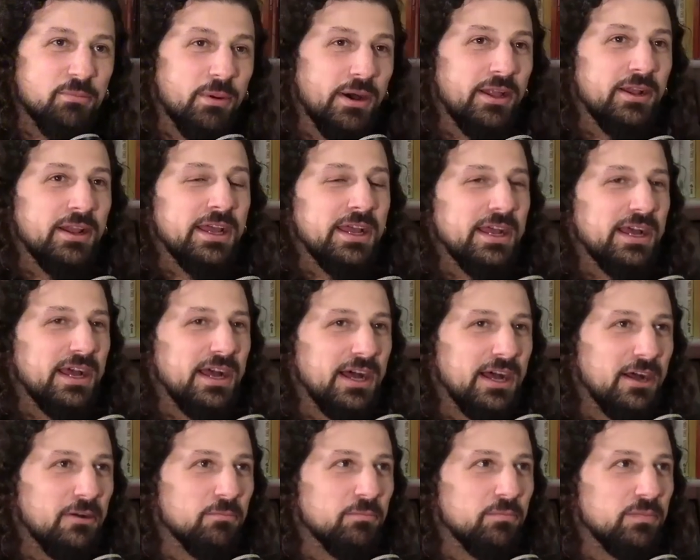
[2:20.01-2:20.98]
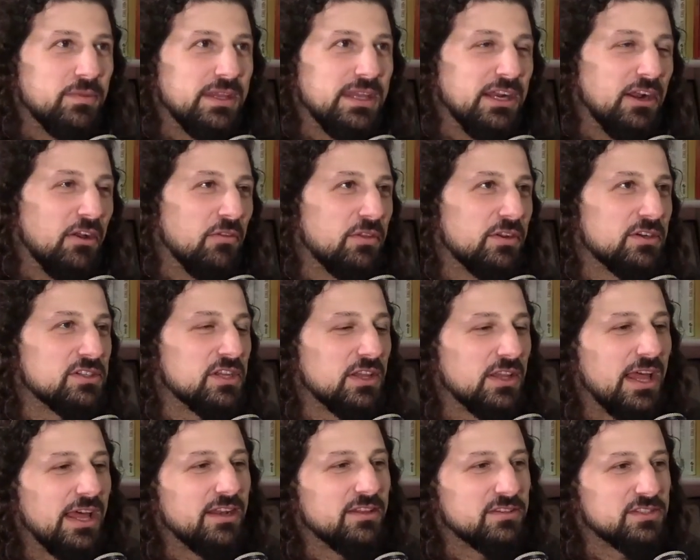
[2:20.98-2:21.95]
But, there's a
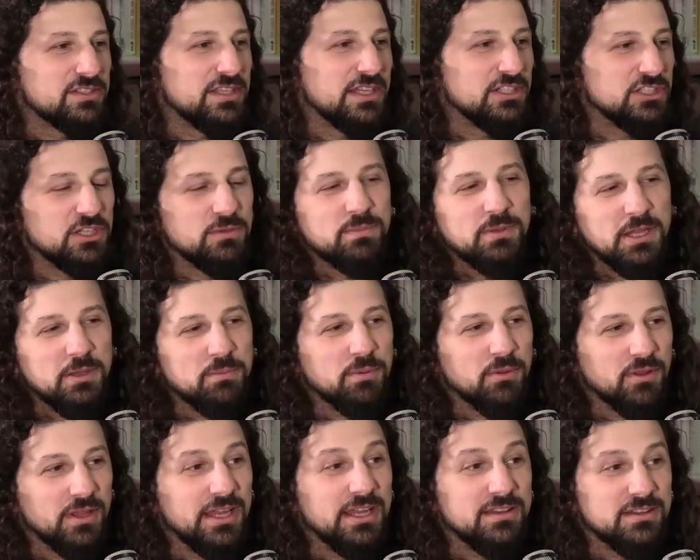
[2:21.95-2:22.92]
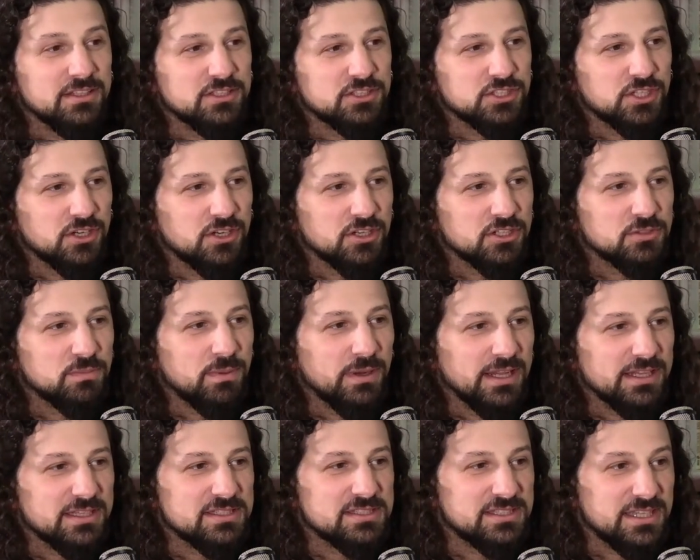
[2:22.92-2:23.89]
lot of stingy people in the church, but
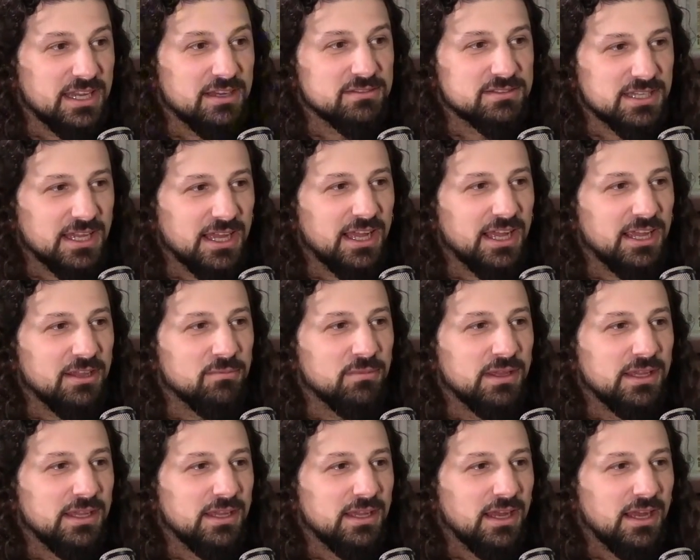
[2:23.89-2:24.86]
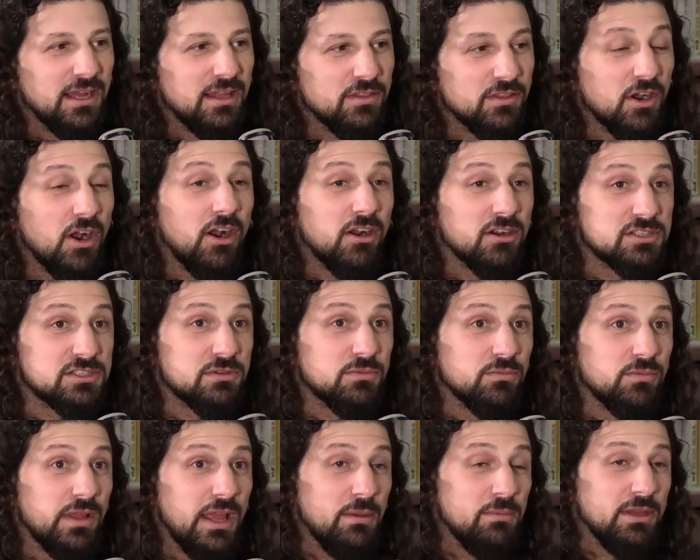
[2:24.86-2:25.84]
at the same time, there are
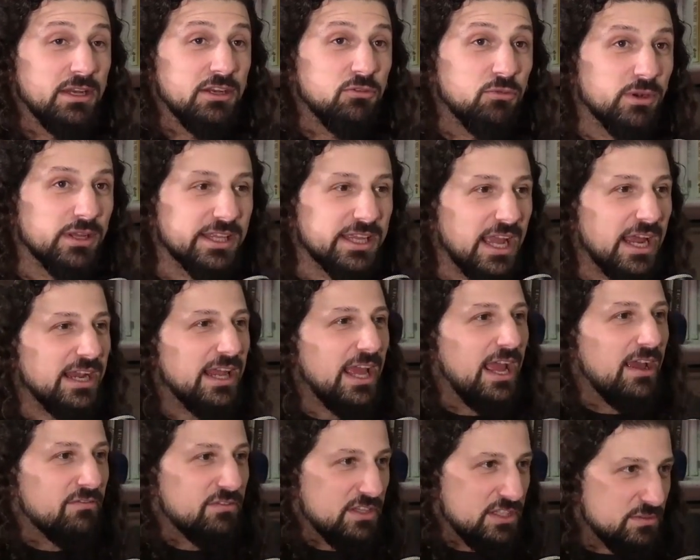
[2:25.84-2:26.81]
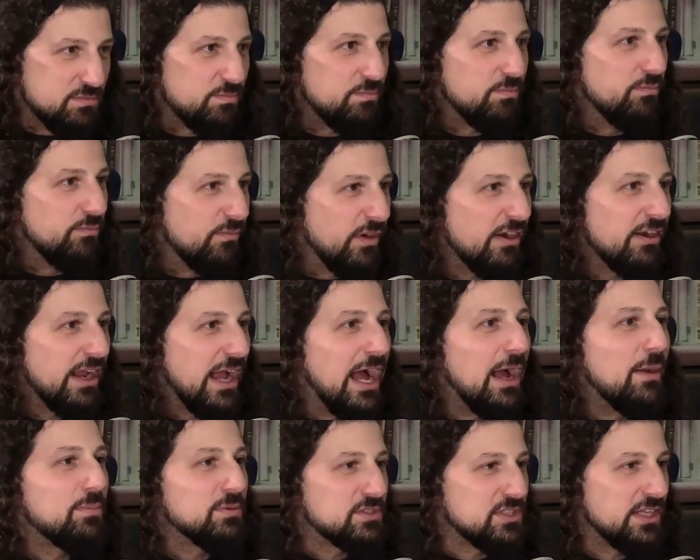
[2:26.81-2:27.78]
some, you really kind of have these very
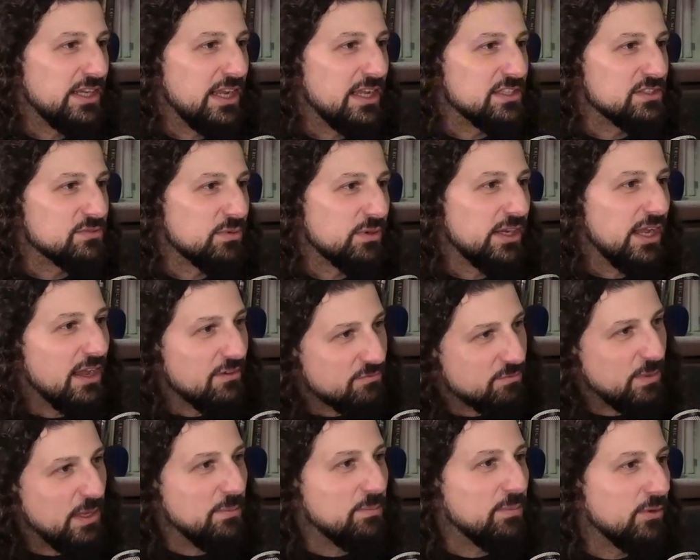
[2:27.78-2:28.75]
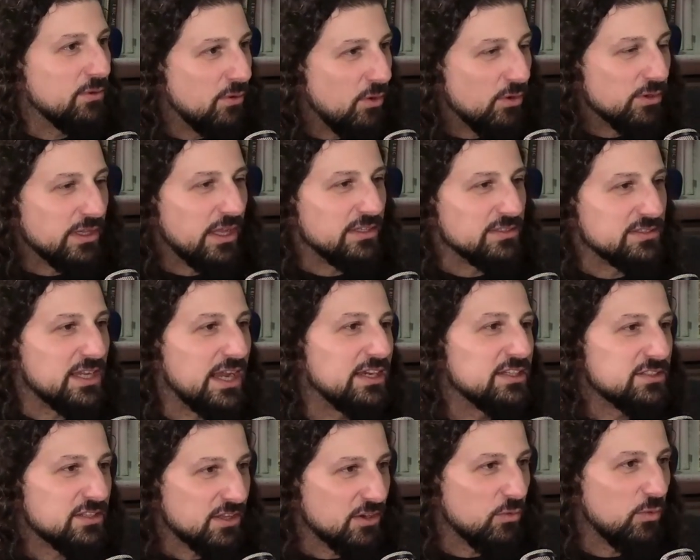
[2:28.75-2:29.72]
opposite ends where you have people who hold on tight
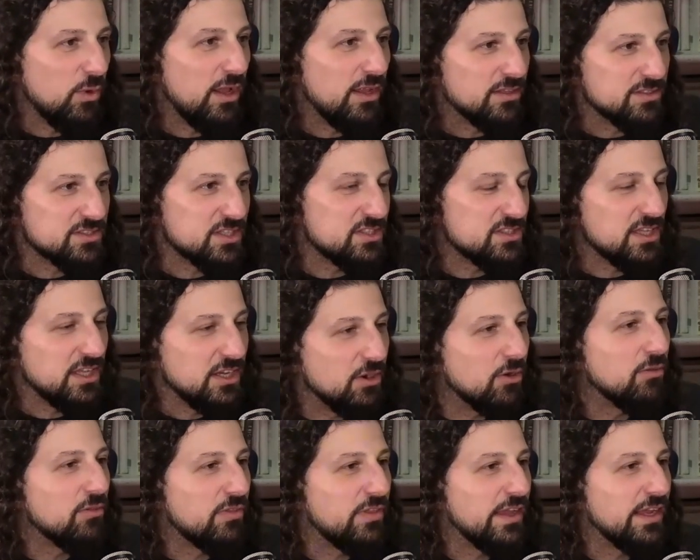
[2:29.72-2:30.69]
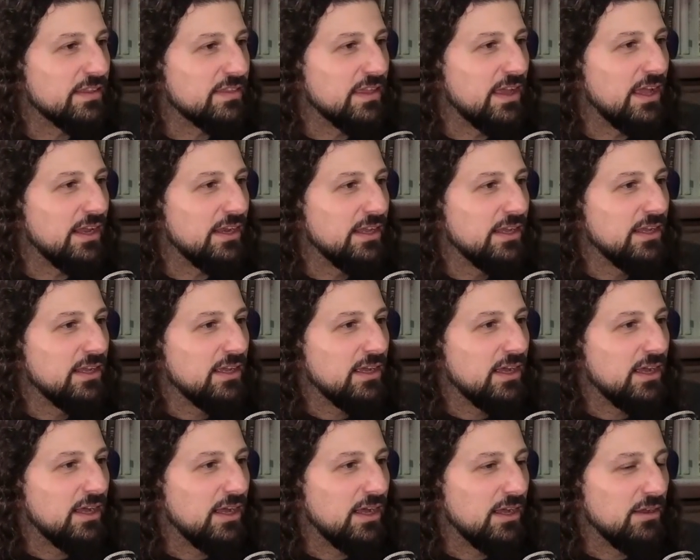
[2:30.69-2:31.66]
to their wallets because they don't think that,
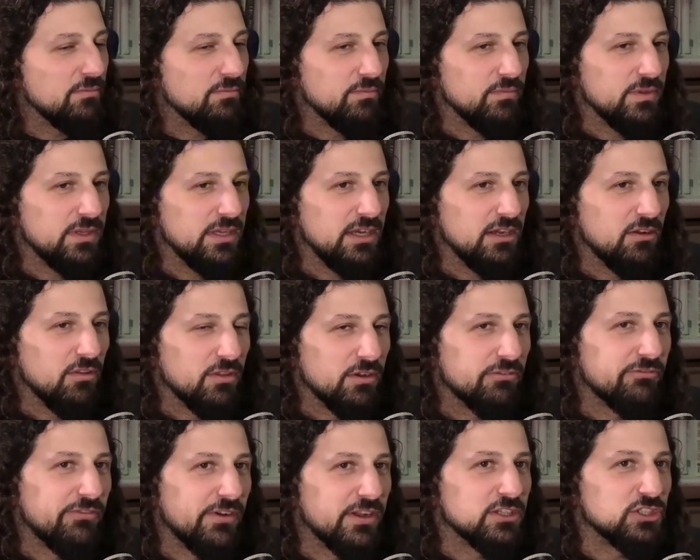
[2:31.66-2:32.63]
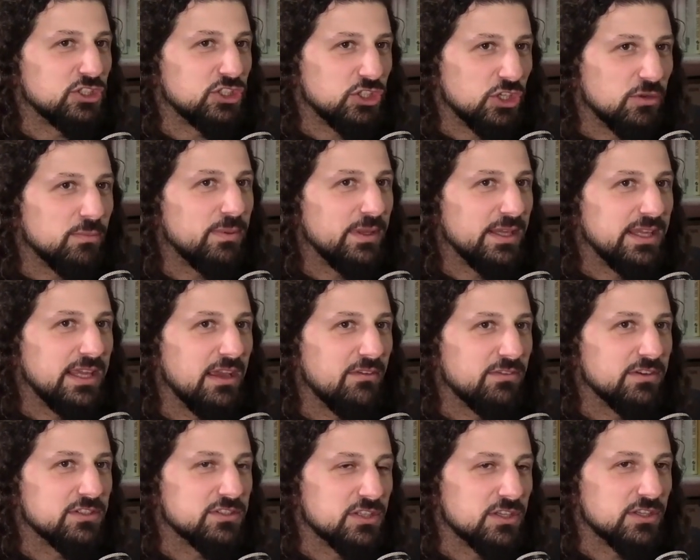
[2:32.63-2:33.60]
their funds should be
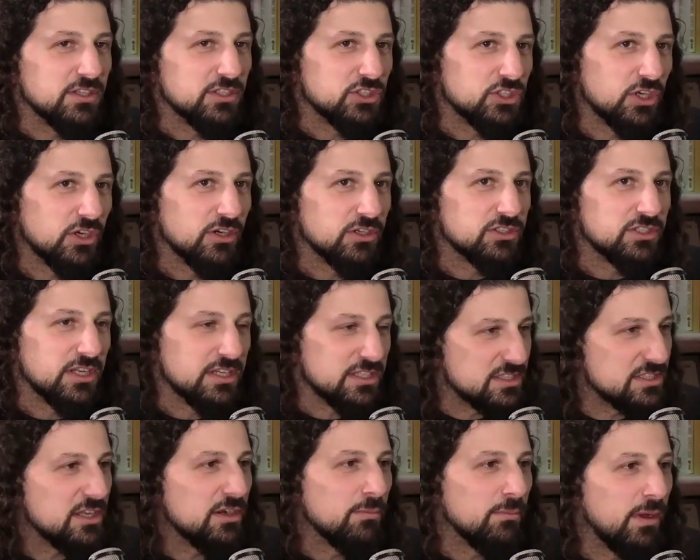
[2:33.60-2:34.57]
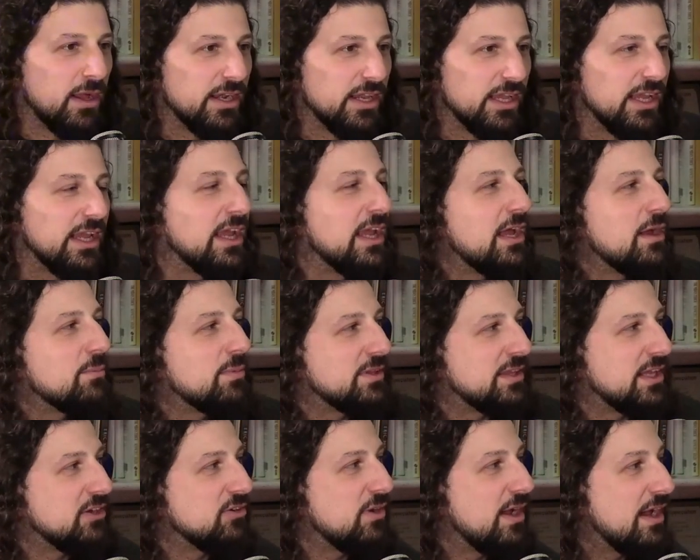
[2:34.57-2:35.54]
given to the church, that it's their money. But
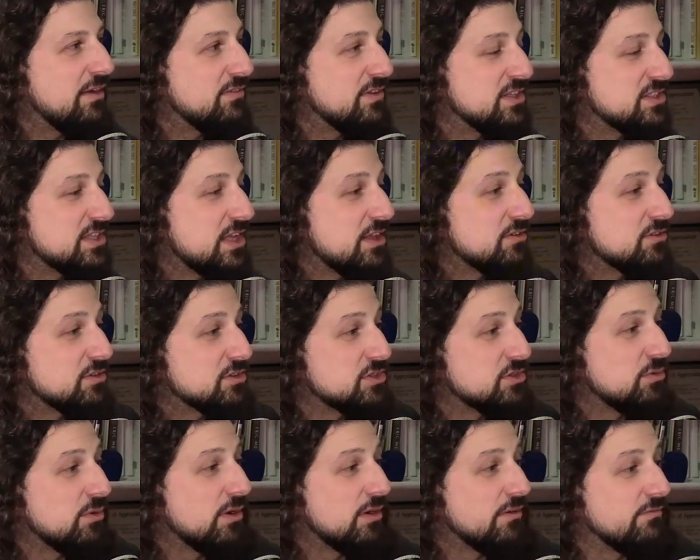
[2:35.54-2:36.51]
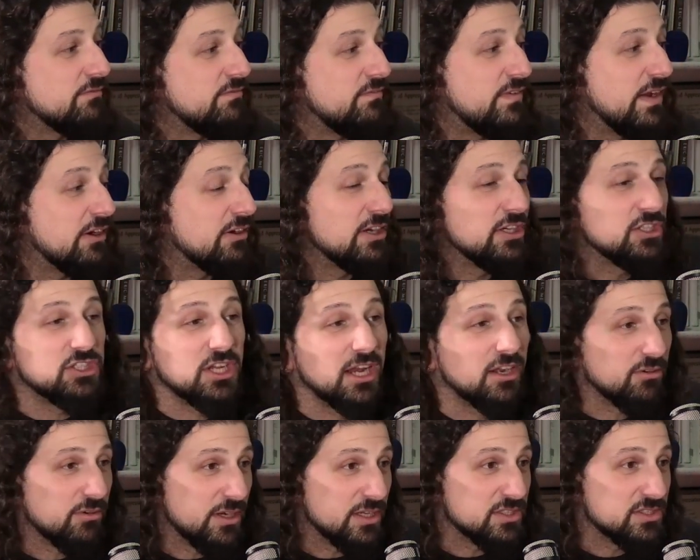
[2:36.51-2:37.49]
then you have these others who are very
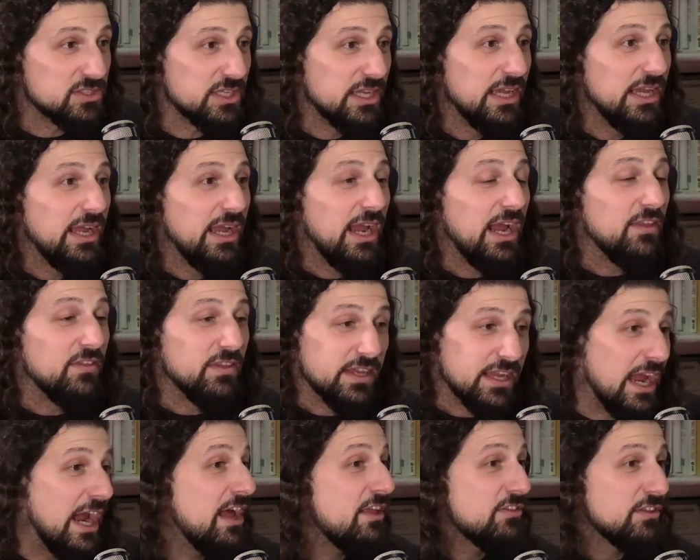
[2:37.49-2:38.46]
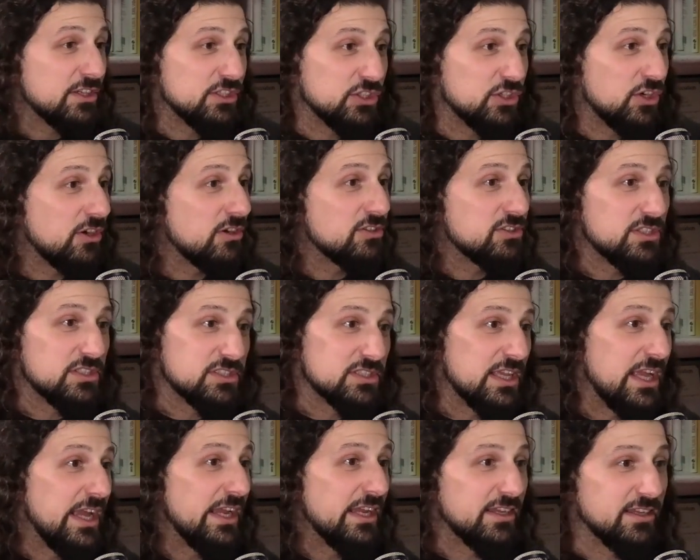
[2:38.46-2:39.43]
generous. And the Catholic Church, it's
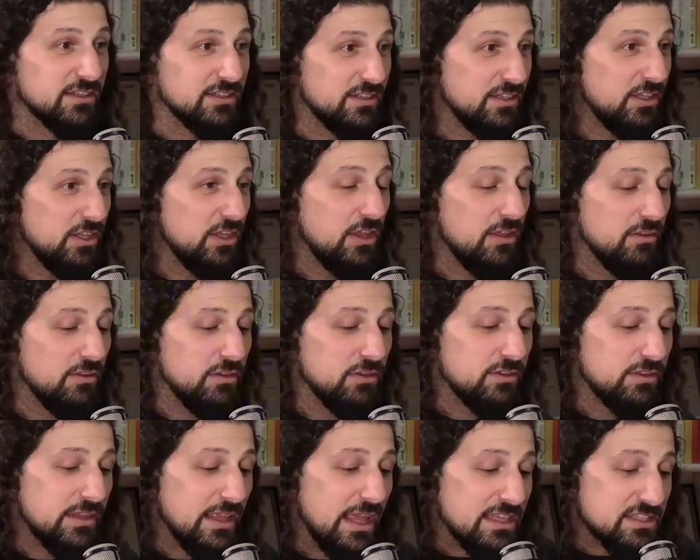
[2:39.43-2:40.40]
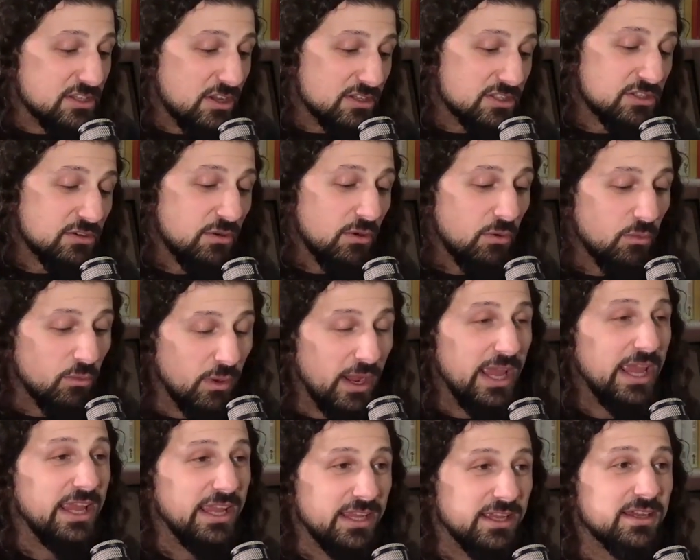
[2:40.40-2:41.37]
like, that's also a
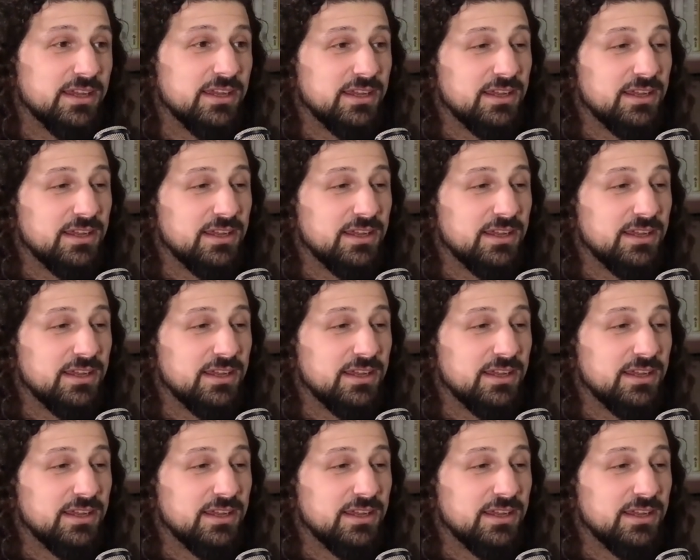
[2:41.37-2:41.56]
way.